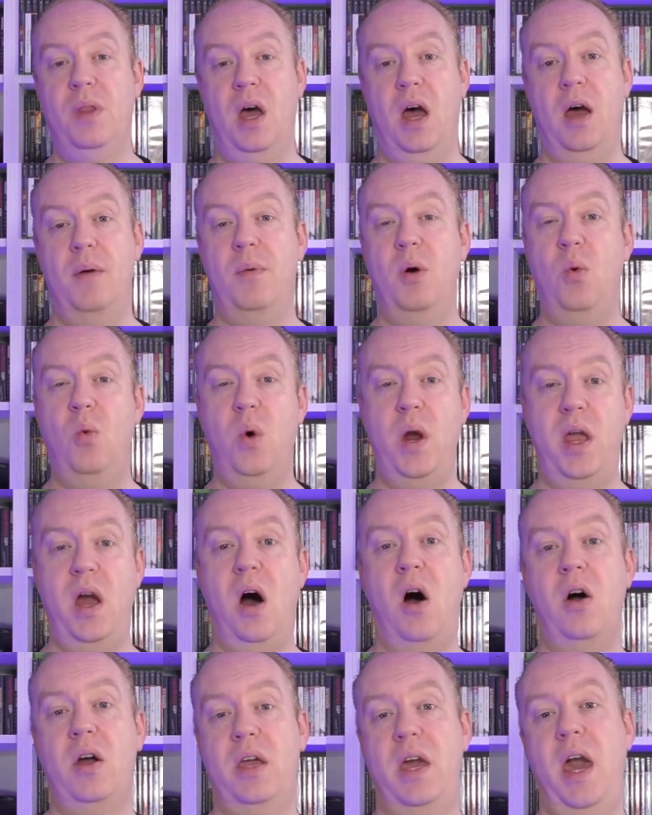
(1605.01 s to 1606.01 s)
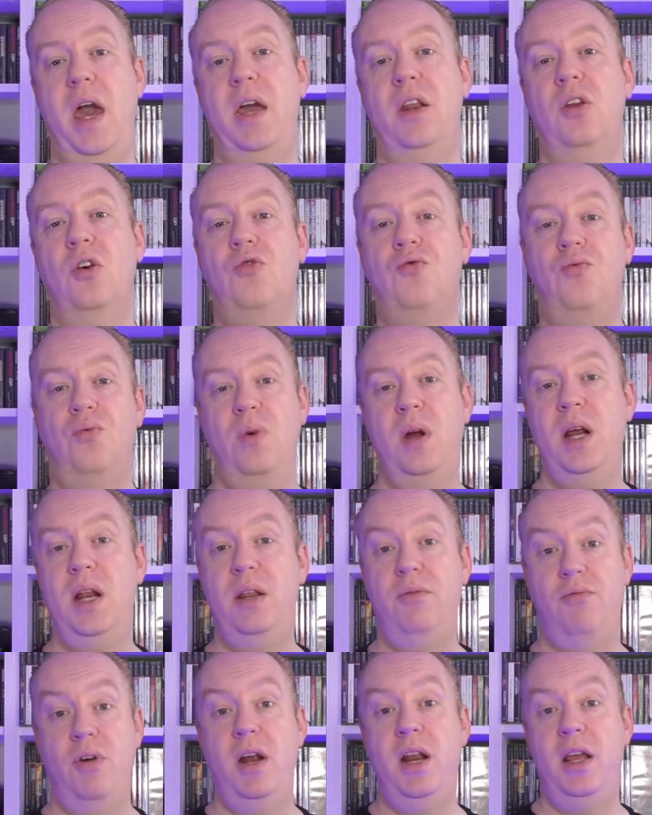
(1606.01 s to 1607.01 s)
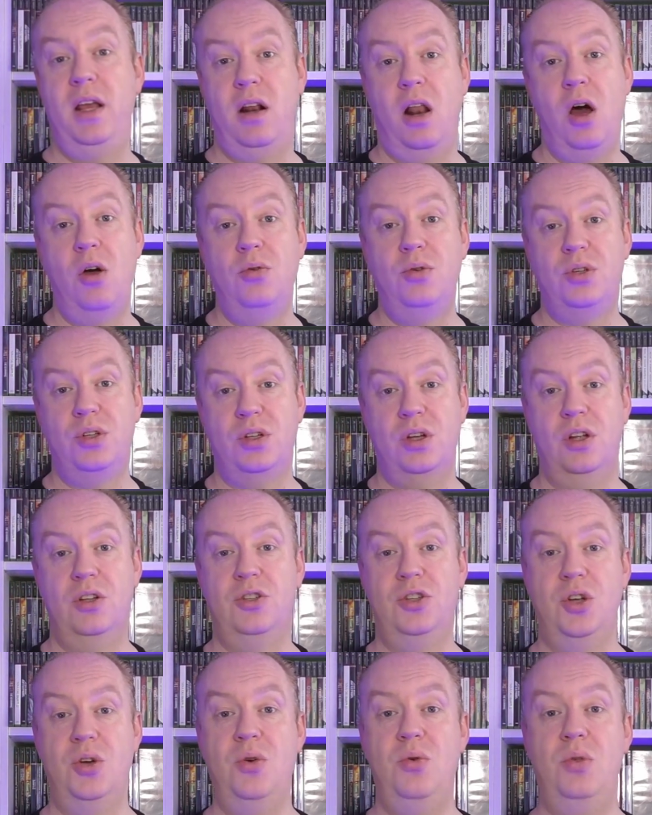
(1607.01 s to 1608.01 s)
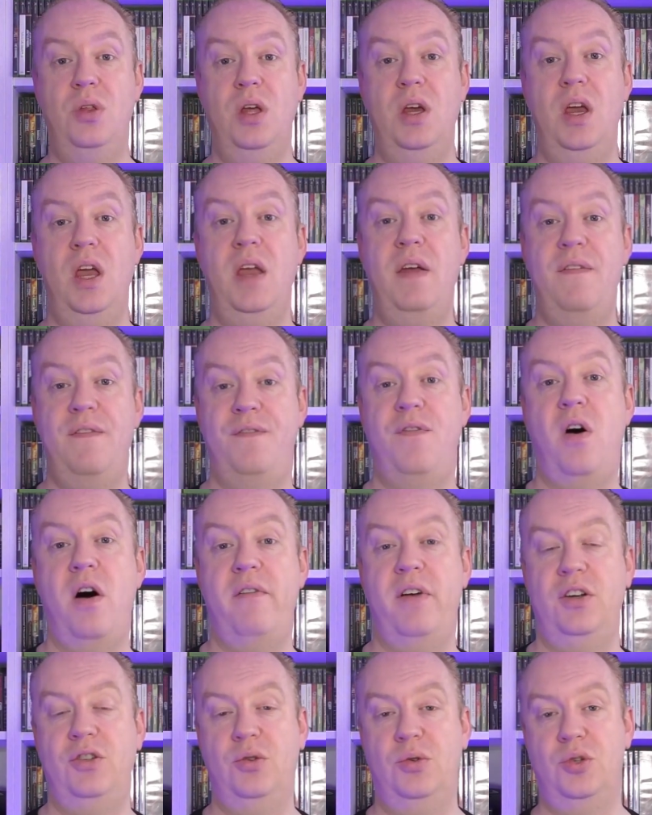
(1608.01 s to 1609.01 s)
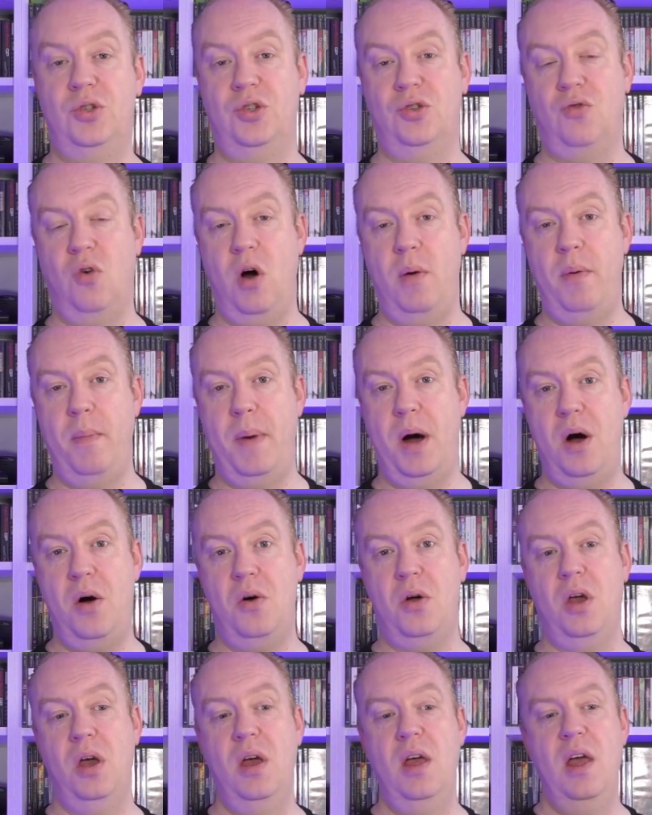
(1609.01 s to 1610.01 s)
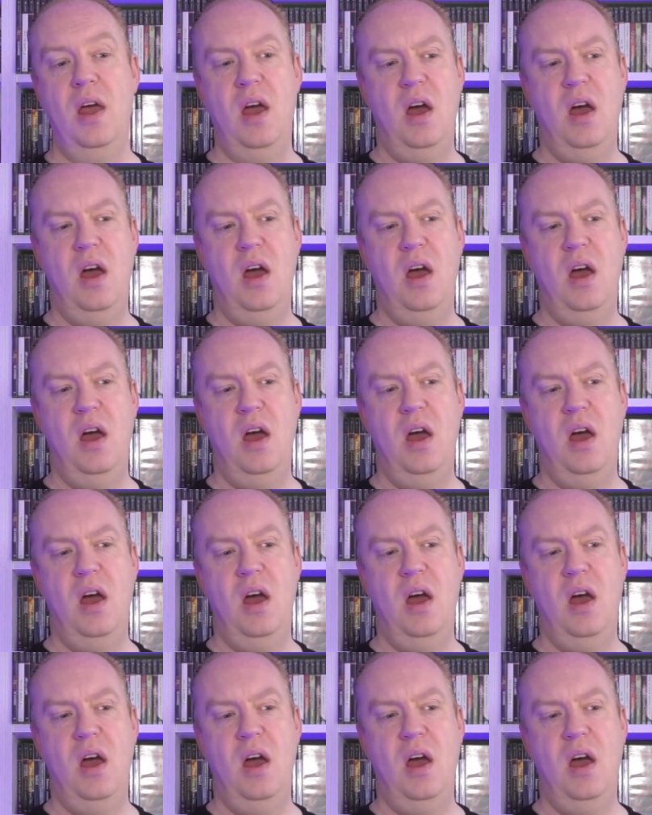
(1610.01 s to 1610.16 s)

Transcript: Um, we are getting really, really close to the 500 subscriber mark.